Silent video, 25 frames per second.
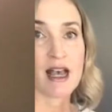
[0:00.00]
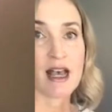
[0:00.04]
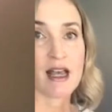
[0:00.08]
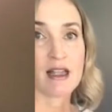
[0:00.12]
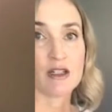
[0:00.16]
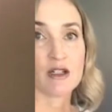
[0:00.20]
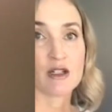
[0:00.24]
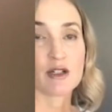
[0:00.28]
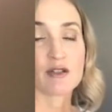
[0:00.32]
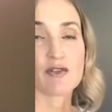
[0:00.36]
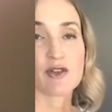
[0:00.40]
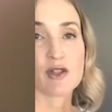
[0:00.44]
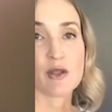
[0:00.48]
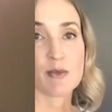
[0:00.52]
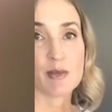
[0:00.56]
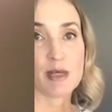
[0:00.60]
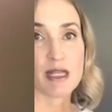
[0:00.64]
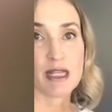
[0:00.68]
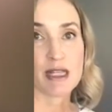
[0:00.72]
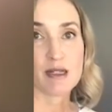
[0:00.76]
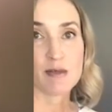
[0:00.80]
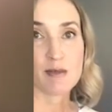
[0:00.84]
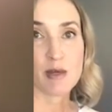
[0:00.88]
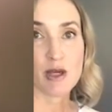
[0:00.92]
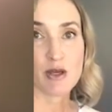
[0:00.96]
look for the
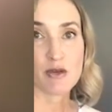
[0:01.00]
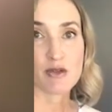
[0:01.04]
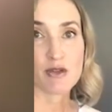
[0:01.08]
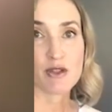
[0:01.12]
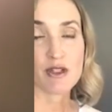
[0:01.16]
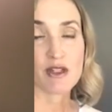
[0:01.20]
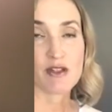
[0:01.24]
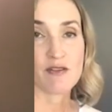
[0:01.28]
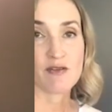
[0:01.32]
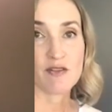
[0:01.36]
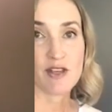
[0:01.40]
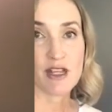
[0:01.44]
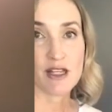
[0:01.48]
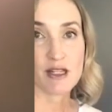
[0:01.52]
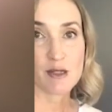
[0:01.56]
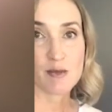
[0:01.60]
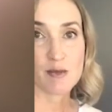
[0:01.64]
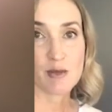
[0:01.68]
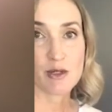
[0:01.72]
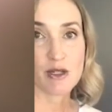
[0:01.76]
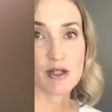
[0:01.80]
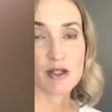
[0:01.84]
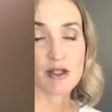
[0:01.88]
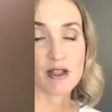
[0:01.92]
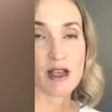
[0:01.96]
pinned post in
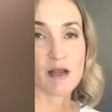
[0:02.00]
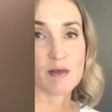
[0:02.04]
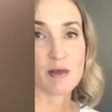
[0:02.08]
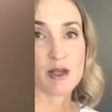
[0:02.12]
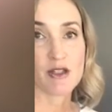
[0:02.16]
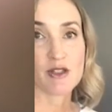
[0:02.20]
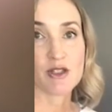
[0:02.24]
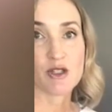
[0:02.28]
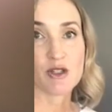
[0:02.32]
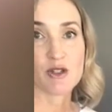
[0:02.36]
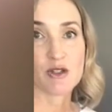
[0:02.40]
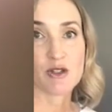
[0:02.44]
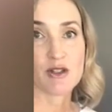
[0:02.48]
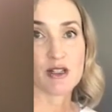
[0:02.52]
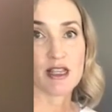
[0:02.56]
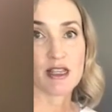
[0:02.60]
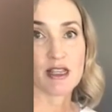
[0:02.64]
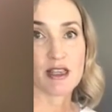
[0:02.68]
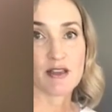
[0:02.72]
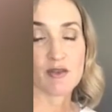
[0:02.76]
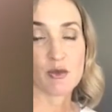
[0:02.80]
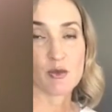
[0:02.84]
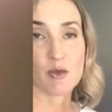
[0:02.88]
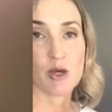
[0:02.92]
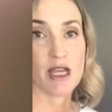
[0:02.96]
Facebook. I'm also doing a
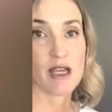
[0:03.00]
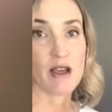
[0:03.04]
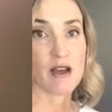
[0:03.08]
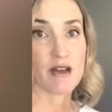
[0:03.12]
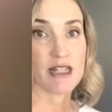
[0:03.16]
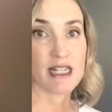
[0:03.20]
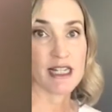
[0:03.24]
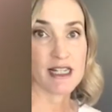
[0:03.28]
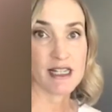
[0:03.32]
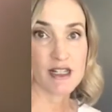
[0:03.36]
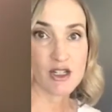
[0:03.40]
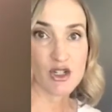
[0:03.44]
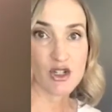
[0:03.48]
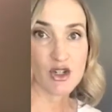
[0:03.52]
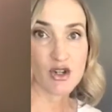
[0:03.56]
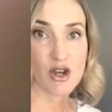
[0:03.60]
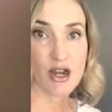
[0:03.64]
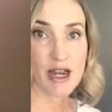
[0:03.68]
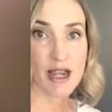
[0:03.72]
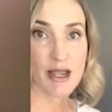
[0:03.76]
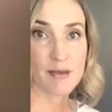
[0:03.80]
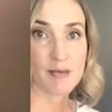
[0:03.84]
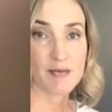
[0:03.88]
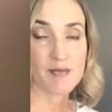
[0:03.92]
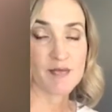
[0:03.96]
giveaway on
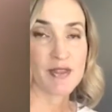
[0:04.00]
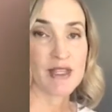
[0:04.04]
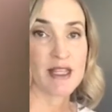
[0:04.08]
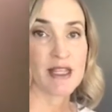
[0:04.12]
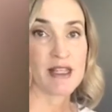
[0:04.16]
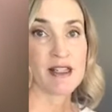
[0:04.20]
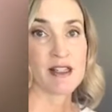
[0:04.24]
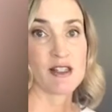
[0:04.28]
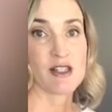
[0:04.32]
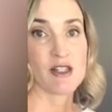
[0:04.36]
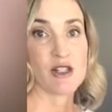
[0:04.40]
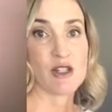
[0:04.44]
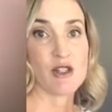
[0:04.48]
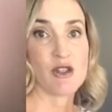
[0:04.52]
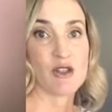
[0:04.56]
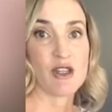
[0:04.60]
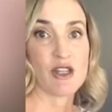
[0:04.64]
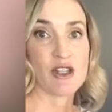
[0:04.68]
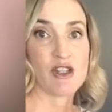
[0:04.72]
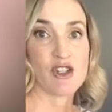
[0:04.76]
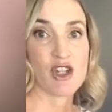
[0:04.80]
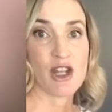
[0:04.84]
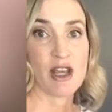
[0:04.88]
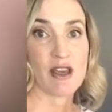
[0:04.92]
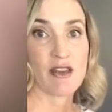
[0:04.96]
Instagram, so you
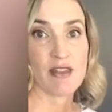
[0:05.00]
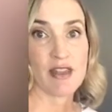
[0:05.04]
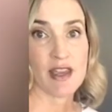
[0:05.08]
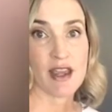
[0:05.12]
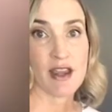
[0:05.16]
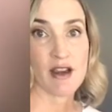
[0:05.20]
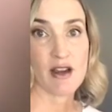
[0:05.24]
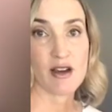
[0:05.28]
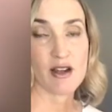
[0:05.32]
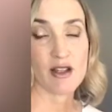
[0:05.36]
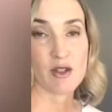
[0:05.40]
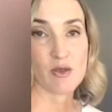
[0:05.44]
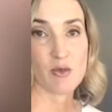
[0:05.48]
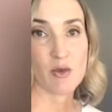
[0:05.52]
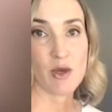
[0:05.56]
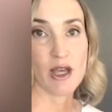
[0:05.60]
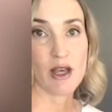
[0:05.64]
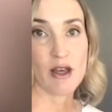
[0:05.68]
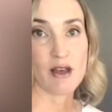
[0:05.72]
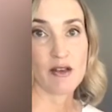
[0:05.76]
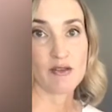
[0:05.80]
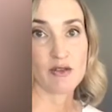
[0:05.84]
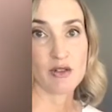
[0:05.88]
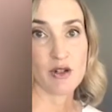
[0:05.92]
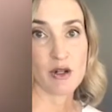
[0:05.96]
can check there as
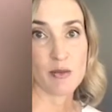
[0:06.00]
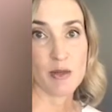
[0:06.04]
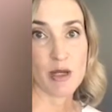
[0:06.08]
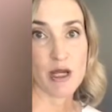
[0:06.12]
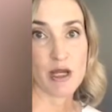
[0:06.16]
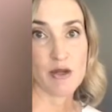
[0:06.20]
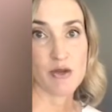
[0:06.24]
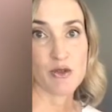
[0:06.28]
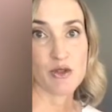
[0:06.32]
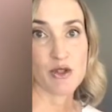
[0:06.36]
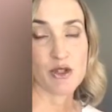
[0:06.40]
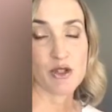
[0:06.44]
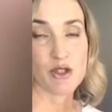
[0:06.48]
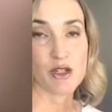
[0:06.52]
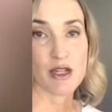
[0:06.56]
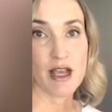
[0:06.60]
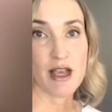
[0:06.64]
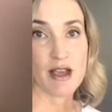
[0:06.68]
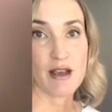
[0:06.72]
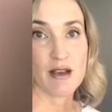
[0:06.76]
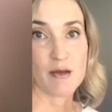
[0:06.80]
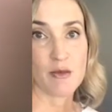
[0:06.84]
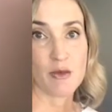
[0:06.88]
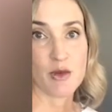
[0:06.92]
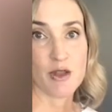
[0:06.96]
well for a post
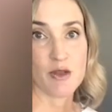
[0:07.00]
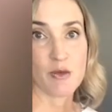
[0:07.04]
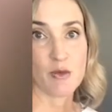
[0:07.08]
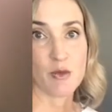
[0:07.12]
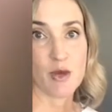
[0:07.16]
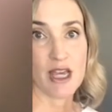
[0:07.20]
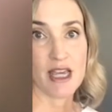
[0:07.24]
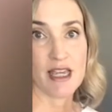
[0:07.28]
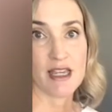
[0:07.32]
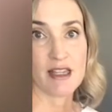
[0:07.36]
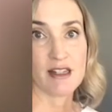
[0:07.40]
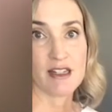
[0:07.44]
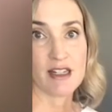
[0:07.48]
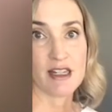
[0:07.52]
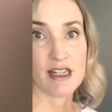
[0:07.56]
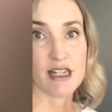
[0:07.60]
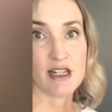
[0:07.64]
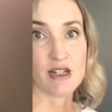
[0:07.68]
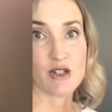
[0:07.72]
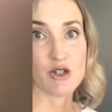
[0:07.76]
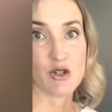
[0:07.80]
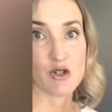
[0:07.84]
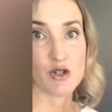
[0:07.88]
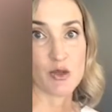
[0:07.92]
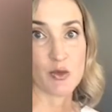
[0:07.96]
with a way to
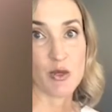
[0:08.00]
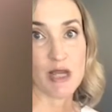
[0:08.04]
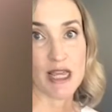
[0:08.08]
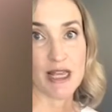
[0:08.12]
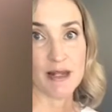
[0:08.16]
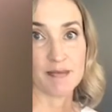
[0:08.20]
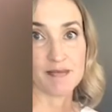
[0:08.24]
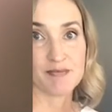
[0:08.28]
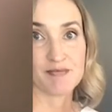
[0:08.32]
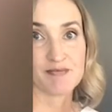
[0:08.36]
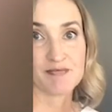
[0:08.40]
enter to win.